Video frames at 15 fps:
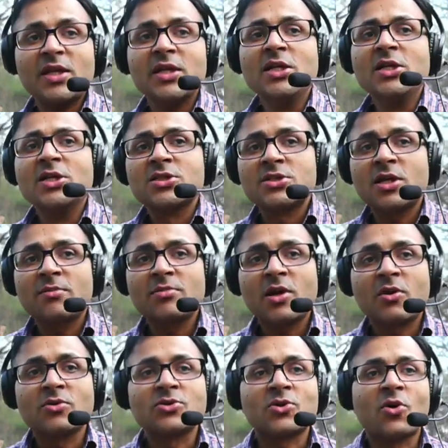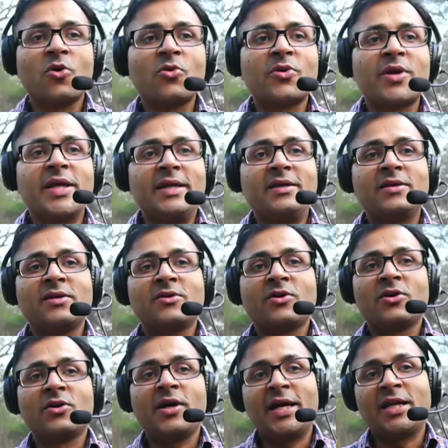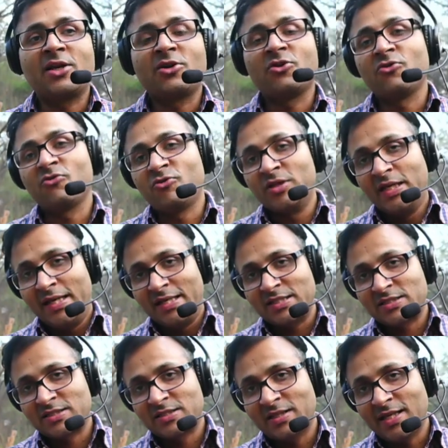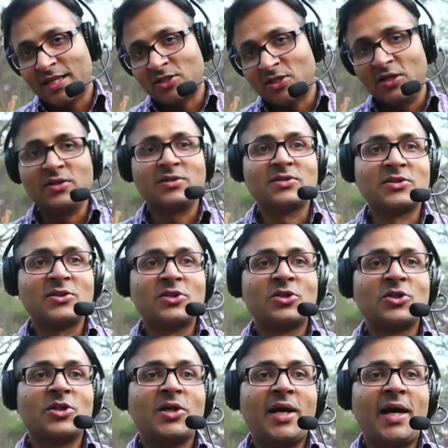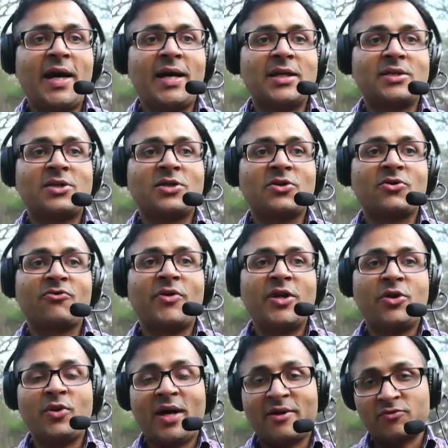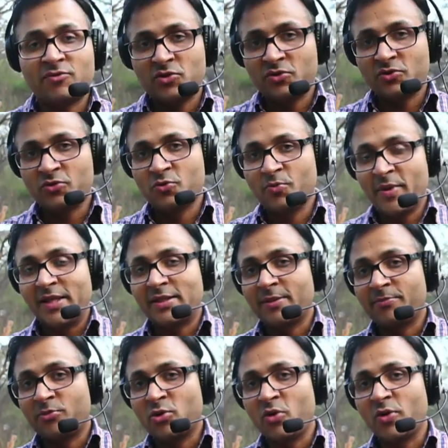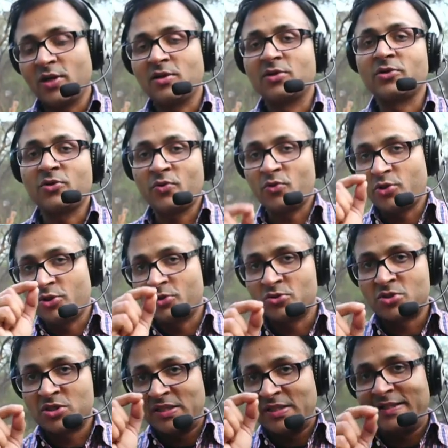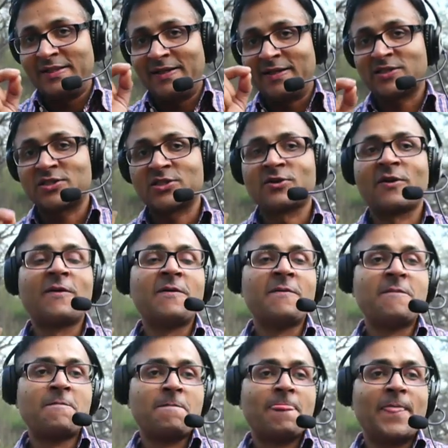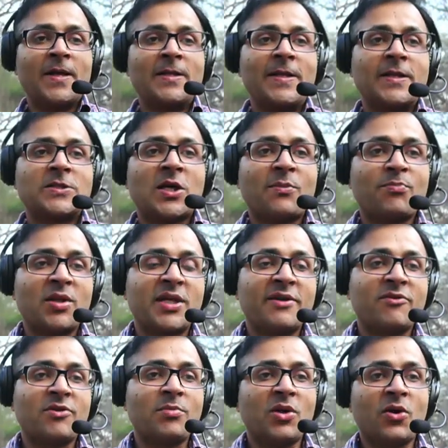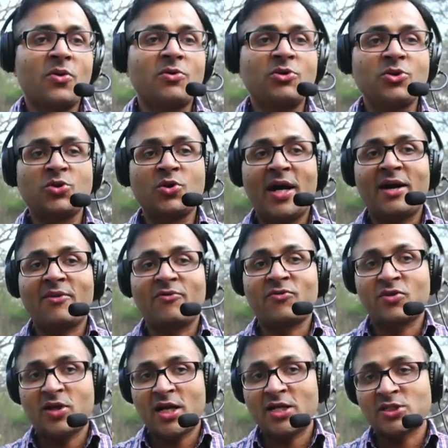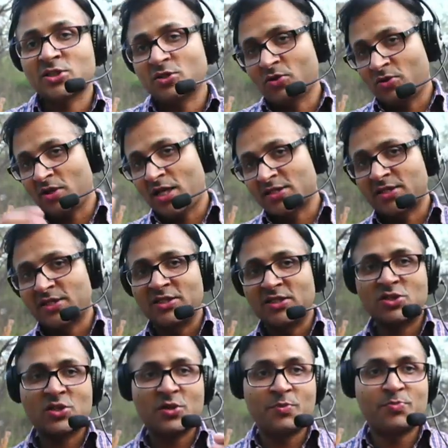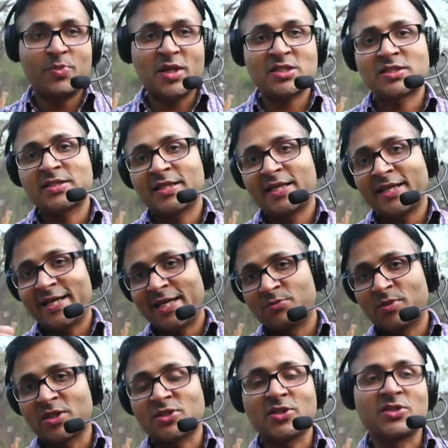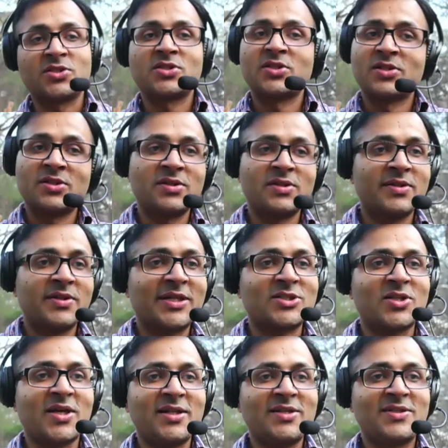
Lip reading: Some nouns already end with an S letter, and when you have to make their plural, you use ES. In the example given below, you have class or classes, bus and buses. Next slide.